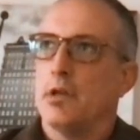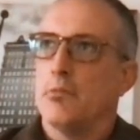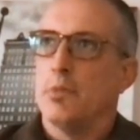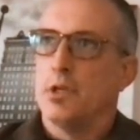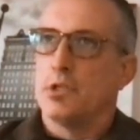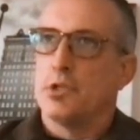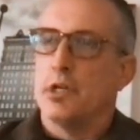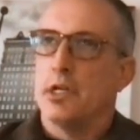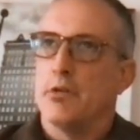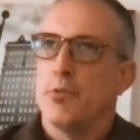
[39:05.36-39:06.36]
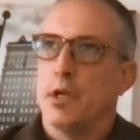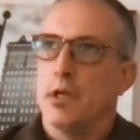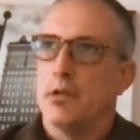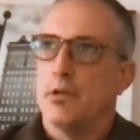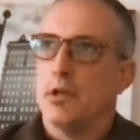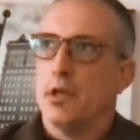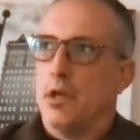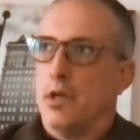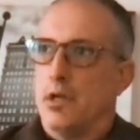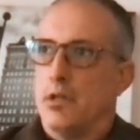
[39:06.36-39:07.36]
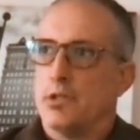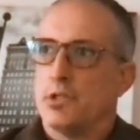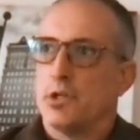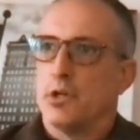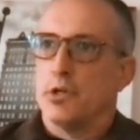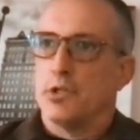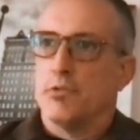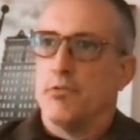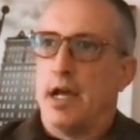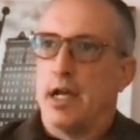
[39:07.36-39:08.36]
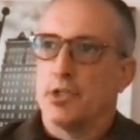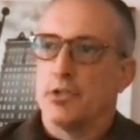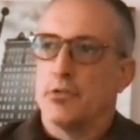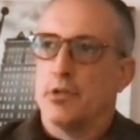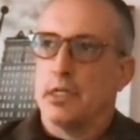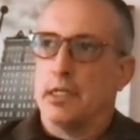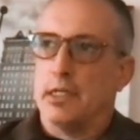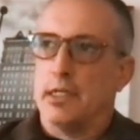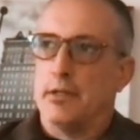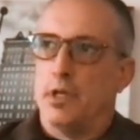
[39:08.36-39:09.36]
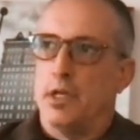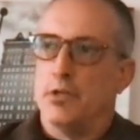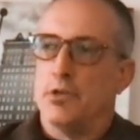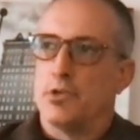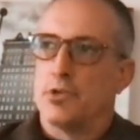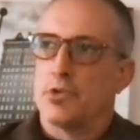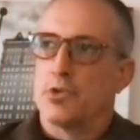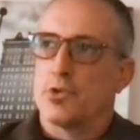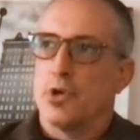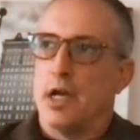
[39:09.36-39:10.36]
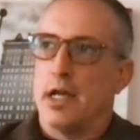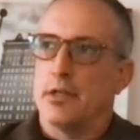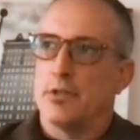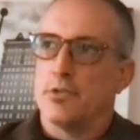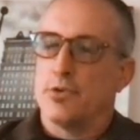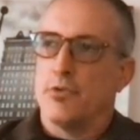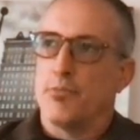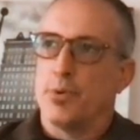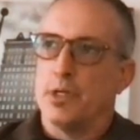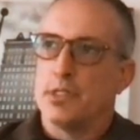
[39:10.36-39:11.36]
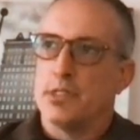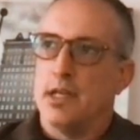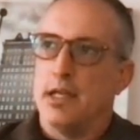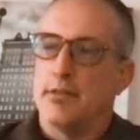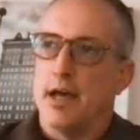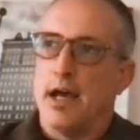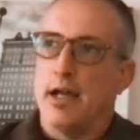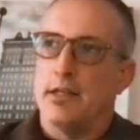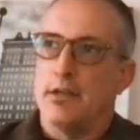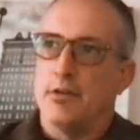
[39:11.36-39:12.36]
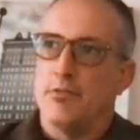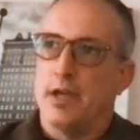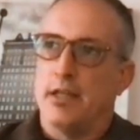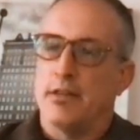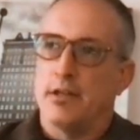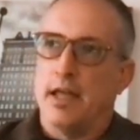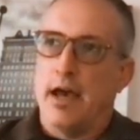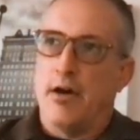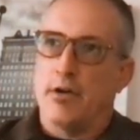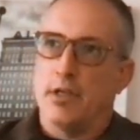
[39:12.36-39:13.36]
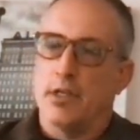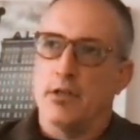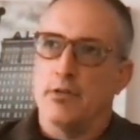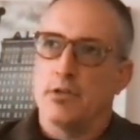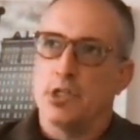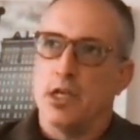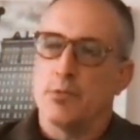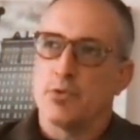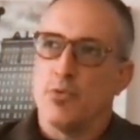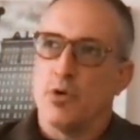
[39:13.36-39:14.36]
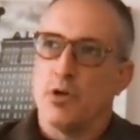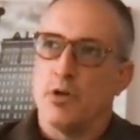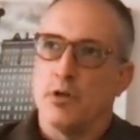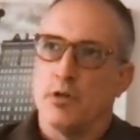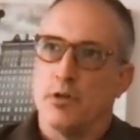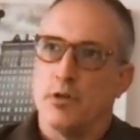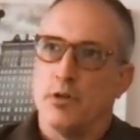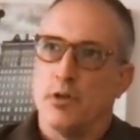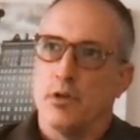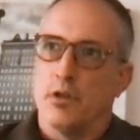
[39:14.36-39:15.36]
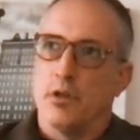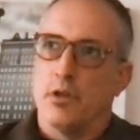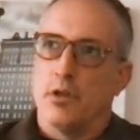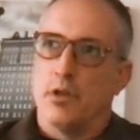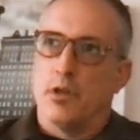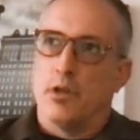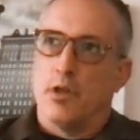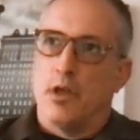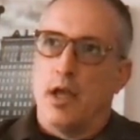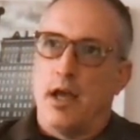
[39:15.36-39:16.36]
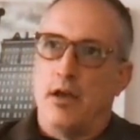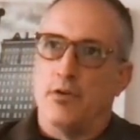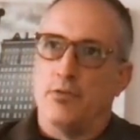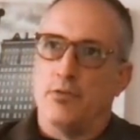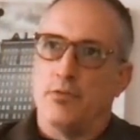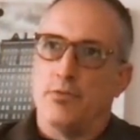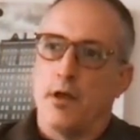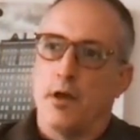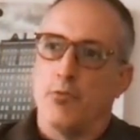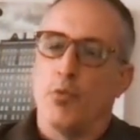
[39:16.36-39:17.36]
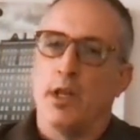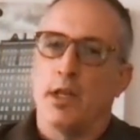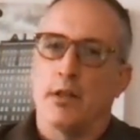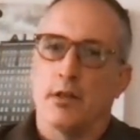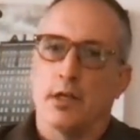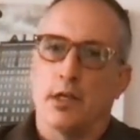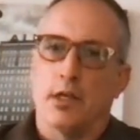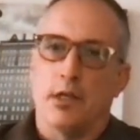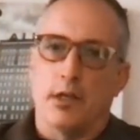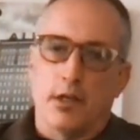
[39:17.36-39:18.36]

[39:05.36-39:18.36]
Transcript: ministry and we in the church have actually, in trying to sort of pristinate the idea of faith and doubt in James 1, have unwittingly